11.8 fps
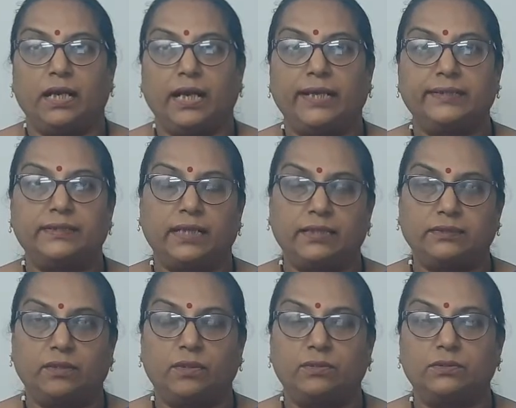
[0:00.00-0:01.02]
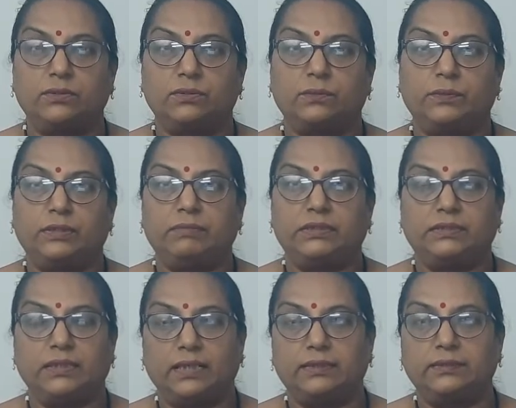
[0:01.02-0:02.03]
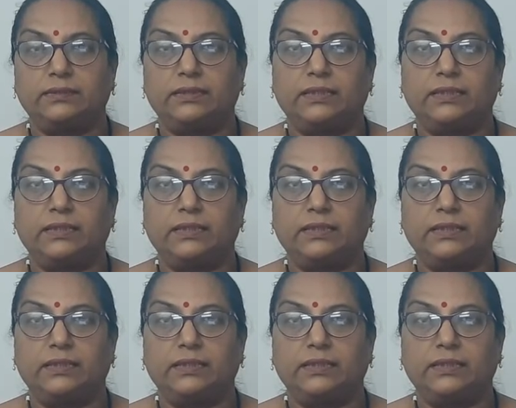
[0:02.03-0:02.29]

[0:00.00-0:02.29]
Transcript: and that also will be done